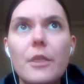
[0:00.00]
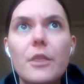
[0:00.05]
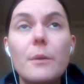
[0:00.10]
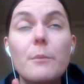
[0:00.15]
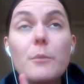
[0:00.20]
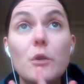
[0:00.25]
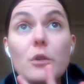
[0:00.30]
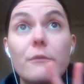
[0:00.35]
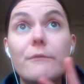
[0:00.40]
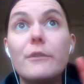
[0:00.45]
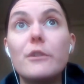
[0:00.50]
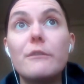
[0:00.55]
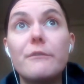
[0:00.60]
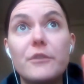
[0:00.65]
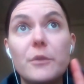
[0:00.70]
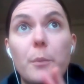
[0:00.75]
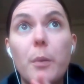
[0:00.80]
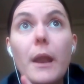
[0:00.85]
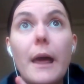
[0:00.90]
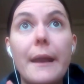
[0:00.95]
the moving
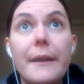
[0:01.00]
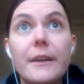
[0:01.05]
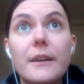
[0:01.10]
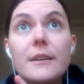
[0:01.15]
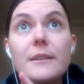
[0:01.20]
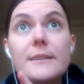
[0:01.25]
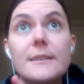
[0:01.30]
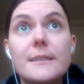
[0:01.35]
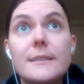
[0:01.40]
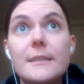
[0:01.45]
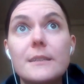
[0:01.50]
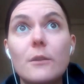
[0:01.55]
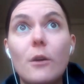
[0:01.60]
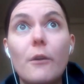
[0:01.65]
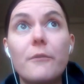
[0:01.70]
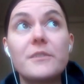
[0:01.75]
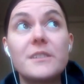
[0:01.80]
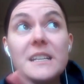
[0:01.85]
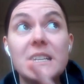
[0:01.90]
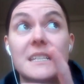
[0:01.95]
of the planets,
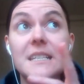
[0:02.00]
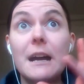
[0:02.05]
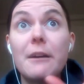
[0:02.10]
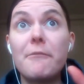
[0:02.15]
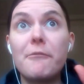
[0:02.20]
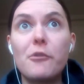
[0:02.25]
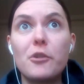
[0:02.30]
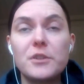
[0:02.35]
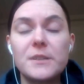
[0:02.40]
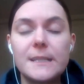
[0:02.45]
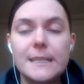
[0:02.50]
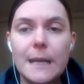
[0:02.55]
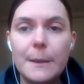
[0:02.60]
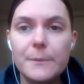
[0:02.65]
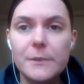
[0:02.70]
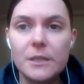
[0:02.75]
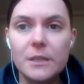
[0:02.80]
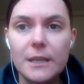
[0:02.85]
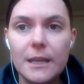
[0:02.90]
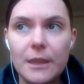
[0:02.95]
obviously Davros
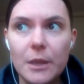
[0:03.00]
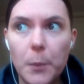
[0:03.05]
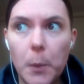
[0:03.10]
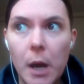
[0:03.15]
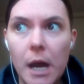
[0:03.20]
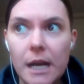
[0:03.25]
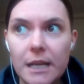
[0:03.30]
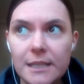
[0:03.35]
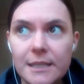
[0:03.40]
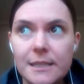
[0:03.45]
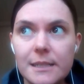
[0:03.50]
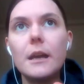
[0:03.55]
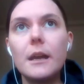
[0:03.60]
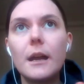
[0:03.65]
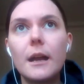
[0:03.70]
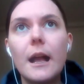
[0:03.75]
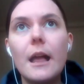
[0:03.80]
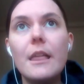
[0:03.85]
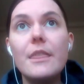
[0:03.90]
attempting it in the past